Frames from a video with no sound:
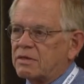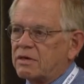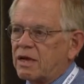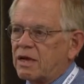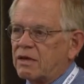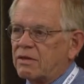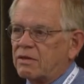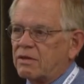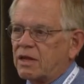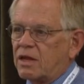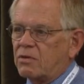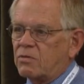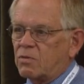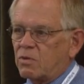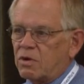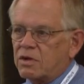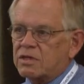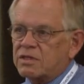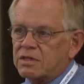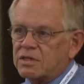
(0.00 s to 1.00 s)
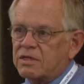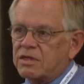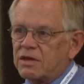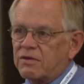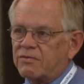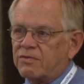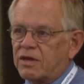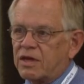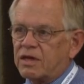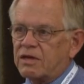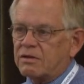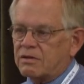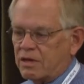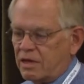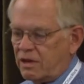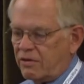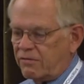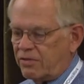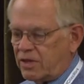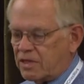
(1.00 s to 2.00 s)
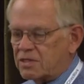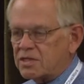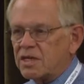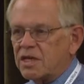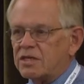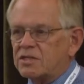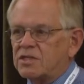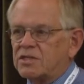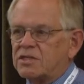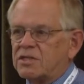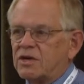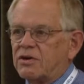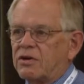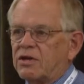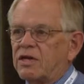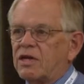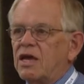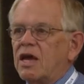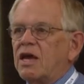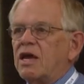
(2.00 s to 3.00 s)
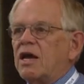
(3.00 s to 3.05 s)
and they want, if it's necessary.